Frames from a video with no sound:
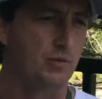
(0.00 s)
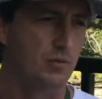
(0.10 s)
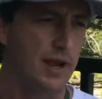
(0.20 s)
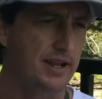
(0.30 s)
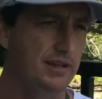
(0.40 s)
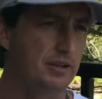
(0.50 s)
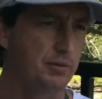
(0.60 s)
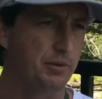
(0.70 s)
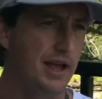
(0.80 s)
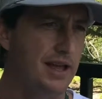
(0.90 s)

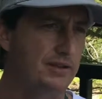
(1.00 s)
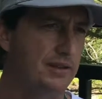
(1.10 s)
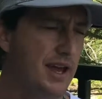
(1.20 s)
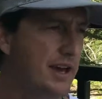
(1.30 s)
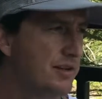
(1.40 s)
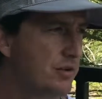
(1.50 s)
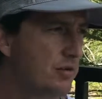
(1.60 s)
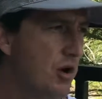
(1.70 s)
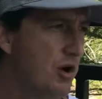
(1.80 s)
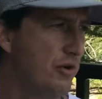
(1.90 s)
regular plants can't
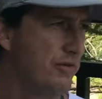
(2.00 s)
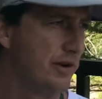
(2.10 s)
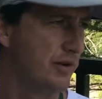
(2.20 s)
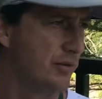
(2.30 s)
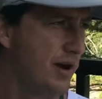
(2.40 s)
grow very